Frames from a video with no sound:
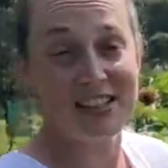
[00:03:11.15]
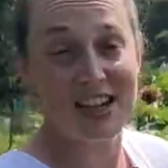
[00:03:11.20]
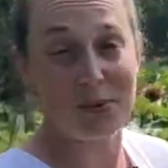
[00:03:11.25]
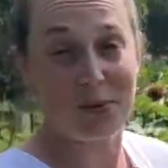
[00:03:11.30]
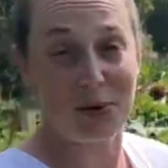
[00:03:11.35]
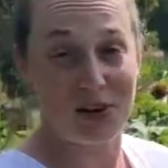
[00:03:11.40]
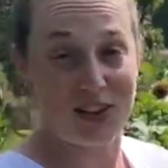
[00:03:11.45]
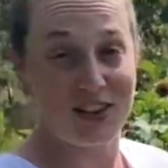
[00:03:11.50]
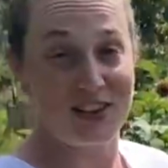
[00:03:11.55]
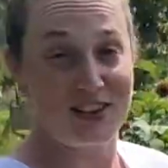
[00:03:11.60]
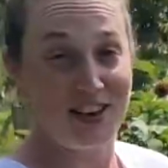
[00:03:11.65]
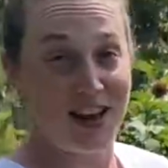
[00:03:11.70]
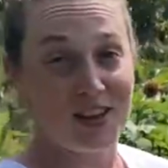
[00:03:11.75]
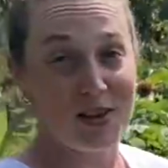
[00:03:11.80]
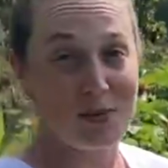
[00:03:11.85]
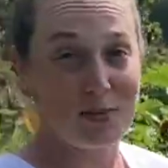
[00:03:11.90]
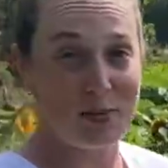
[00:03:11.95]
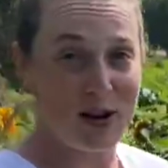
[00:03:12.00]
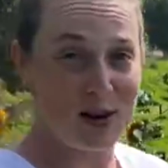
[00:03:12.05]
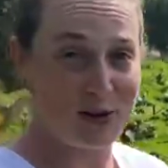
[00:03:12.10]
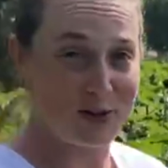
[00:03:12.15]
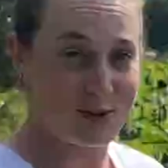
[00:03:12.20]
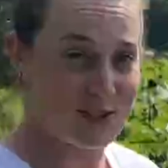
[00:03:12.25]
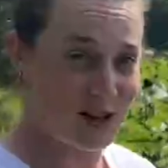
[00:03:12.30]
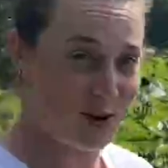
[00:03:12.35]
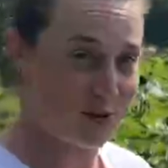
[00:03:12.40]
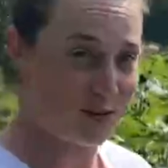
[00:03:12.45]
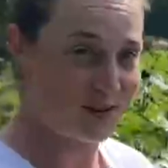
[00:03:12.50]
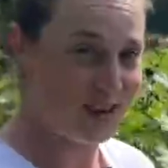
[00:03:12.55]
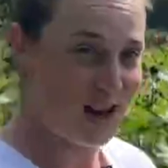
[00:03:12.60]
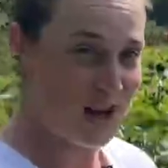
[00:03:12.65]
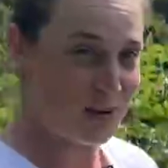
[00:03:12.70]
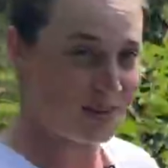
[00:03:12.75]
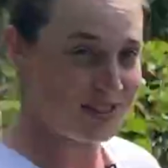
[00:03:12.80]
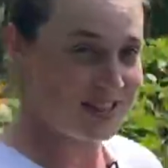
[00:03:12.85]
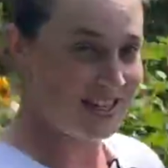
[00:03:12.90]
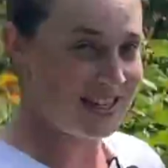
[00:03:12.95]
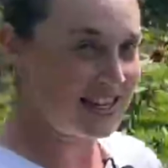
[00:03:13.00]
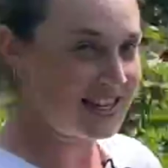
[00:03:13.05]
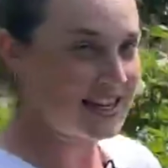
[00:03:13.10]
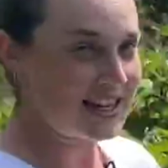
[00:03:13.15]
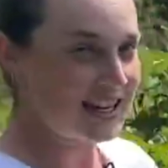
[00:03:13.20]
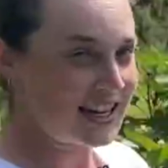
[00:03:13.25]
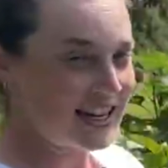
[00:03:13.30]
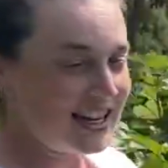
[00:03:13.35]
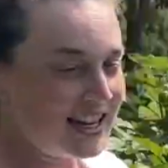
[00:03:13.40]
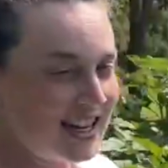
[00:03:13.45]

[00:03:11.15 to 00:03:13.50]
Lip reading: up with another bed of sunflowers here.